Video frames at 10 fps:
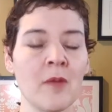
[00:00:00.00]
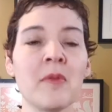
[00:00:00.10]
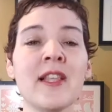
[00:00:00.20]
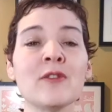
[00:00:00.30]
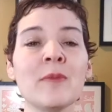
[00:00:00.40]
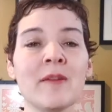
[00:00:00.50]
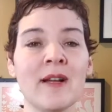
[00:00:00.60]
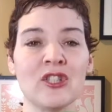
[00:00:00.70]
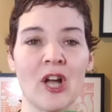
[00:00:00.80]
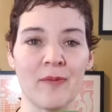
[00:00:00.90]
But these will be in
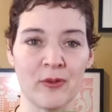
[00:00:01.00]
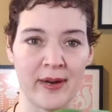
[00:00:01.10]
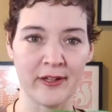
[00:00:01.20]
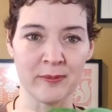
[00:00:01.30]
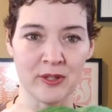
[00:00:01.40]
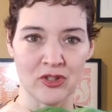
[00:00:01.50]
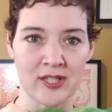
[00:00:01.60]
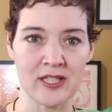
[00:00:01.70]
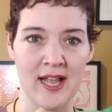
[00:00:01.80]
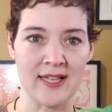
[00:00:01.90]
my shop for regular
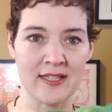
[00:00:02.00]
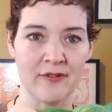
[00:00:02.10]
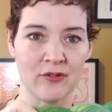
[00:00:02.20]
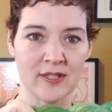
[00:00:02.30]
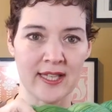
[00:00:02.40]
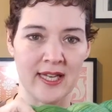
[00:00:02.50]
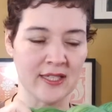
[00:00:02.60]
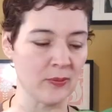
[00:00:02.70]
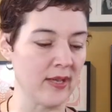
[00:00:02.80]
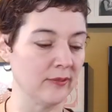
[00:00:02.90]
purchase as a full skein
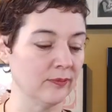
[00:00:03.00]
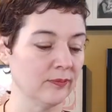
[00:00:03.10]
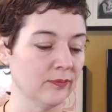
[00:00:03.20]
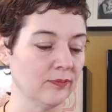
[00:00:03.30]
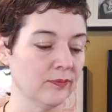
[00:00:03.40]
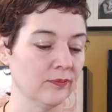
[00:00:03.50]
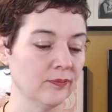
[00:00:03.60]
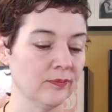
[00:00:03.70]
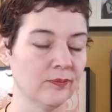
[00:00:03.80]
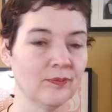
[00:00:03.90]
as well,
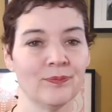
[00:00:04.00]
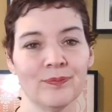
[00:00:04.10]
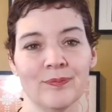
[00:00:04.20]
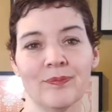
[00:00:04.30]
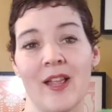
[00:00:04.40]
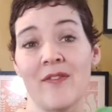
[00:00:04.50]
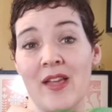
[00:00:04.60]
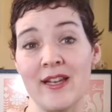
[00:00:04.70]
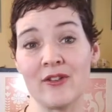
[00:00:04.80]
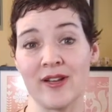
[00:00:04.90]
if
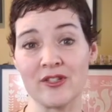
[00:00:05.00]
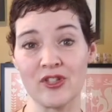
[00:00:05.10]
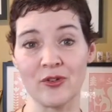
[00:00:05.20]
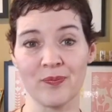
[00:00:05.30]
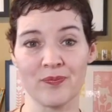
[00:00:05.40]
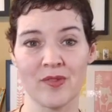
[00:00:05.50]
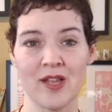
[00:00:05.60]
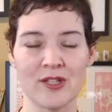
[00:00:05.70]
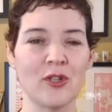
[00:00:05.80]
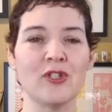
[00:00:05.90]
that interests you.
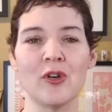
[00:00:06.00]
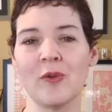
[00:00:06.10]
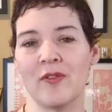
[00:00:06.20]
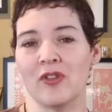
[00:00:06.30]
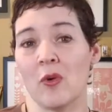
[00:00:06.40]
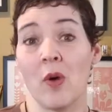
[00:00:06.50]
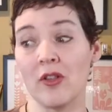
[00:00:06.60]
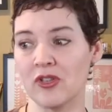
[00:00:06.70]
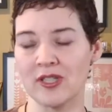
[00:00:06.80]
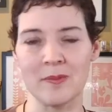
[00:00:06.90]
So if you don't
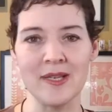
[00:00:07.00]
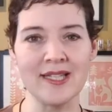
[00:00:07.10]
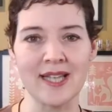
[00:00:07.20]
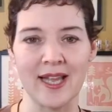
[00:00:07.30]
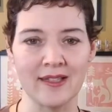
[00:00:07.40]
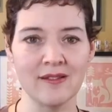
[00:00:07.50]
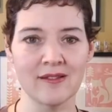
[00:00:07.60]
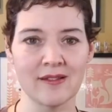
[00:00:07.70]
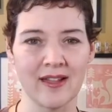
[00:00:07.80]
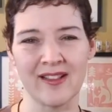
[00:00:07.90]
want just the mini skein,
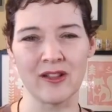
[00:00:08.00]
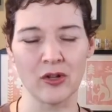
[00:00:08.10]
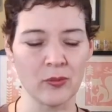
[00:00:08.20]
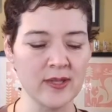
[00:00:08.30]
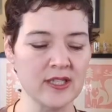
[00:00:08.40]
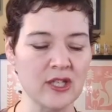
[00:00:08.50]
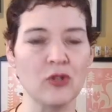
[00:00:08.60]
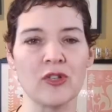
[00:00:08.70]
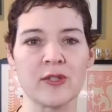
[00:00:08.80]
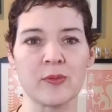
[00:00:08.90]
like the little ones, and
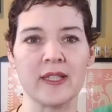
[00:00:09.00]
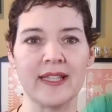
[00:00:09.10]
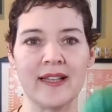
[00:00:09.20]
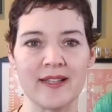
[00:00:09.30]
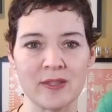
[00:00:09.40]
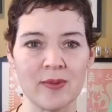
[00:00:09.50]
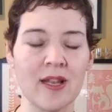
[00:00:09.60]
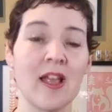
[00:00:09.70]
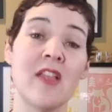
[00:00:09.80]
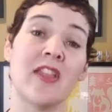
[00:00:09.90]
you just really like this
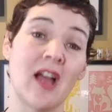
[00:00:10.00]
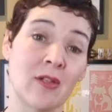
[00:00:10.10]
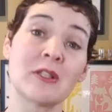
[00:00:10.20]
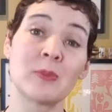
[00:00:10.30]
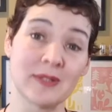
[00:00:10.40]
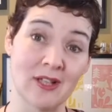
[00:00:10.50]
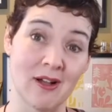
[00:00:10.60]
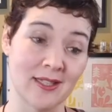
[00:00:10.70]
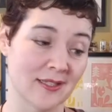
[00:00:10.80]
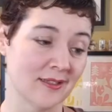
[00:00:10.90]
one, the others will
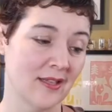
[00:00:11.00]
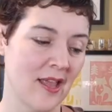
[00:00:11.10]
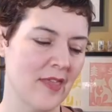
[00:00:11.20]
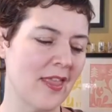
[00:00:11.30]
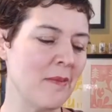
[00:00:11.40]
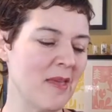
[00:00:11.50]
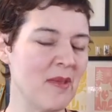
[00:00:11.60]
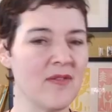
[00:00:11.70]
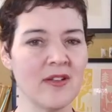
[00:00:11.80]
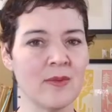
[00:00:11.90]
not. They may
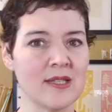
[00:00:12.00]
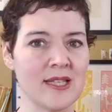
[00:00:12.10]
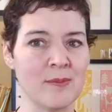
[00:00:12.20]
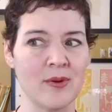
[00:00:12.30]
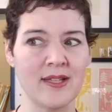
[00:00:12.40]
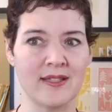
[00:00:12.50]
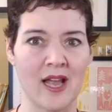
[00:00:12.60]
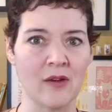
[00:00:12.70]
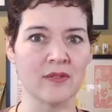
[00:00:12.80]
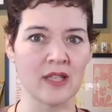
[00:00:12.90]
be available at some point
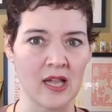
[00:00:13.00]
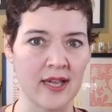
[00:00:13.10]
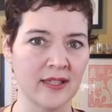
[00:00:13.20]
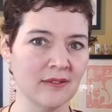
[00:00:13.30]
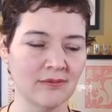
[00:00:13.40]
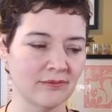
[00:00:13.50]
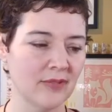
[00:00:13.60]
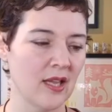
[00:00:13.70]
down the line,